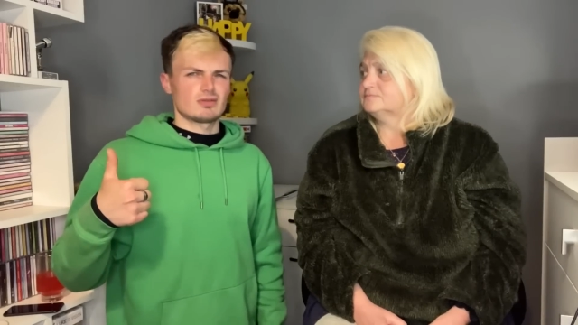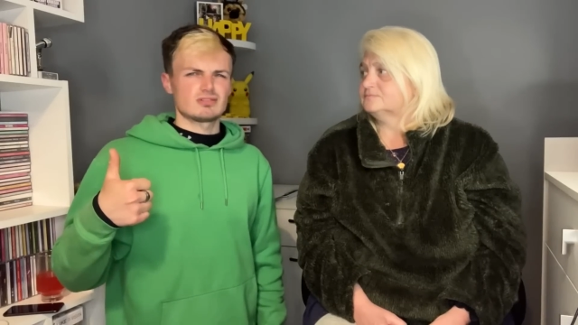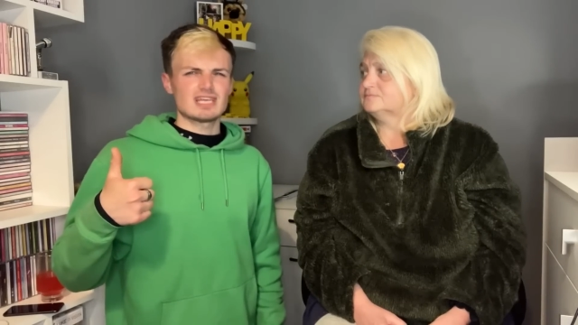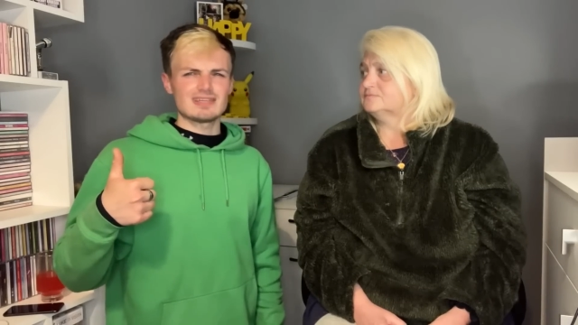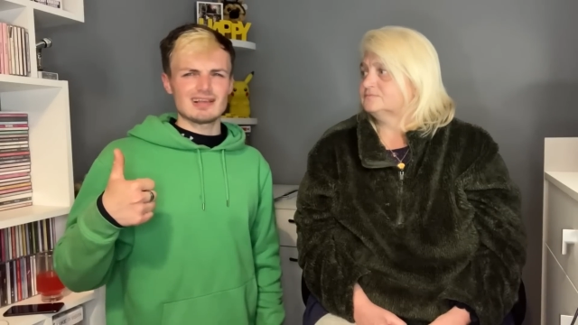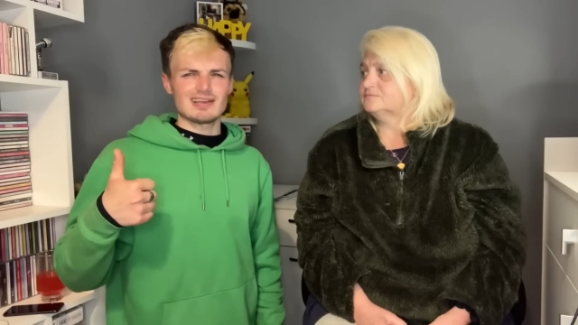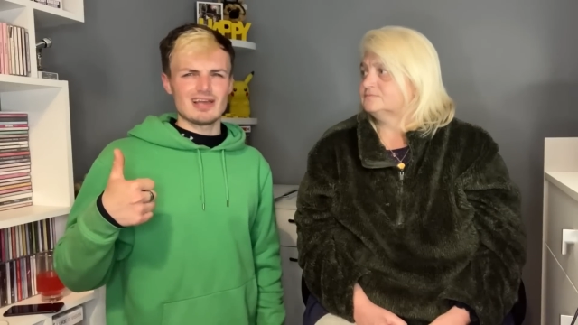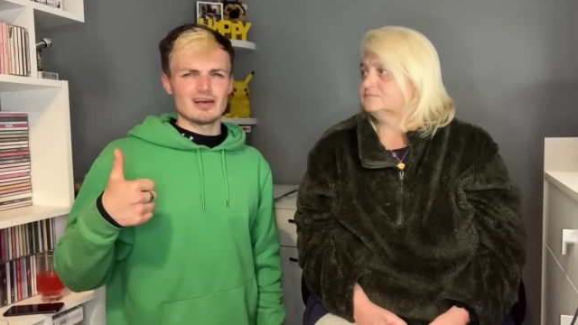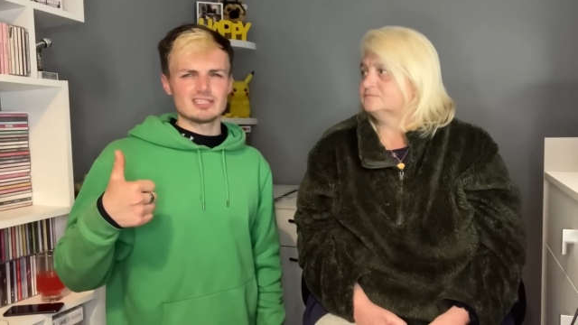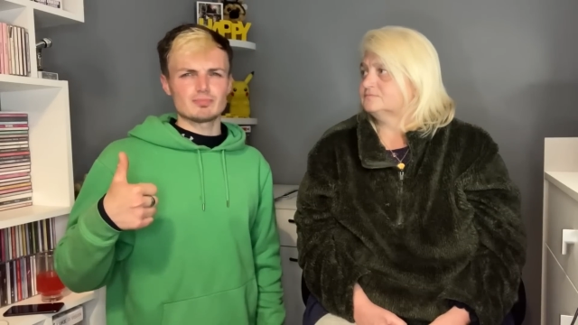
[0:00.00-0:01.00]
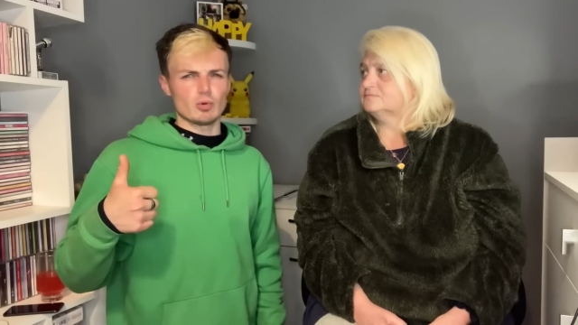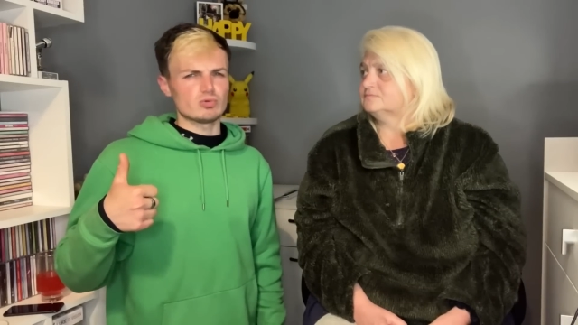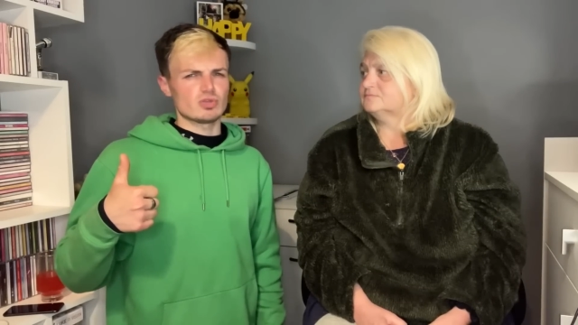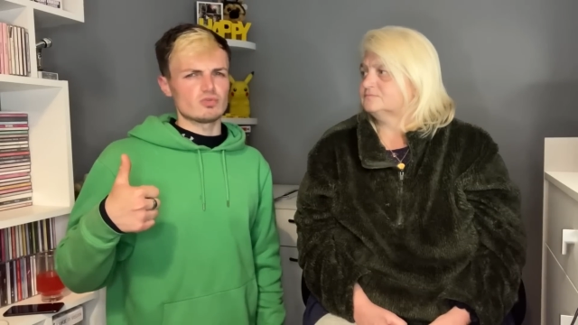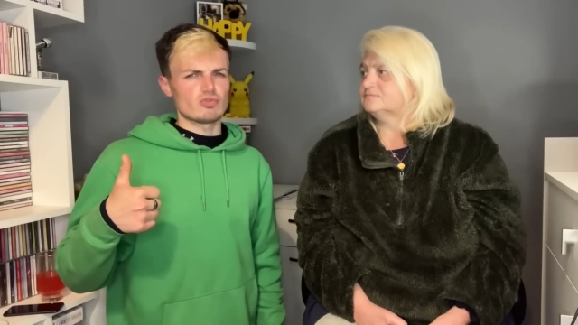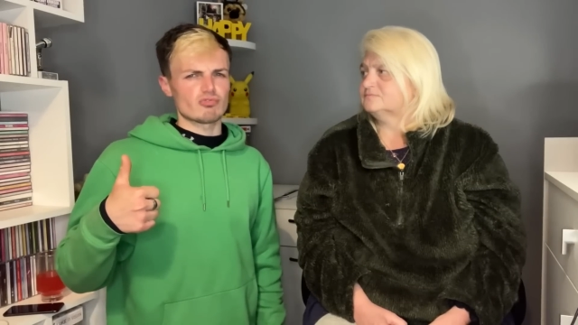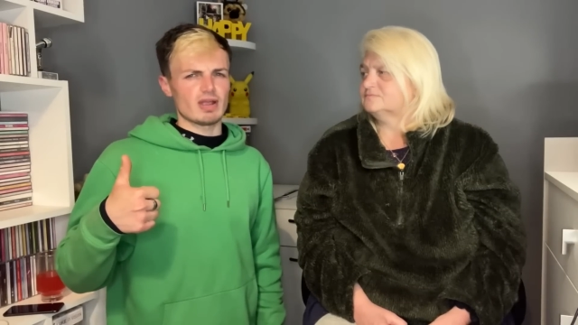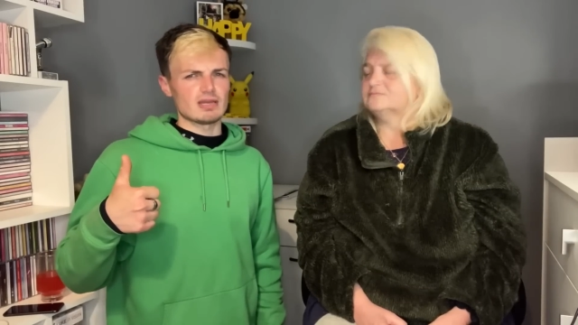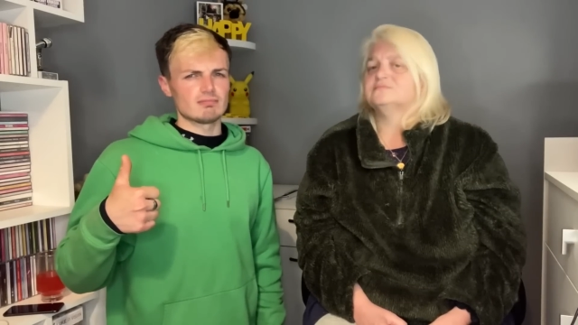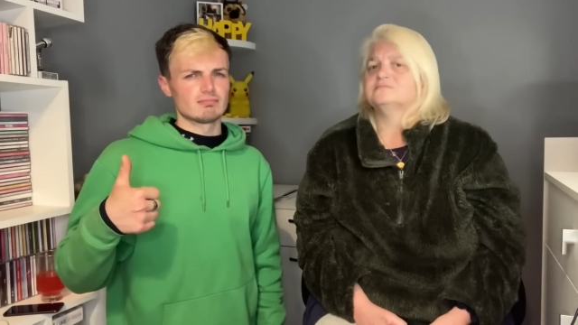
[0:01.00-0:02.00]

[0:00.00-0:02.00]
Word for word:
Speaker 1: technically us, but also Ukraine.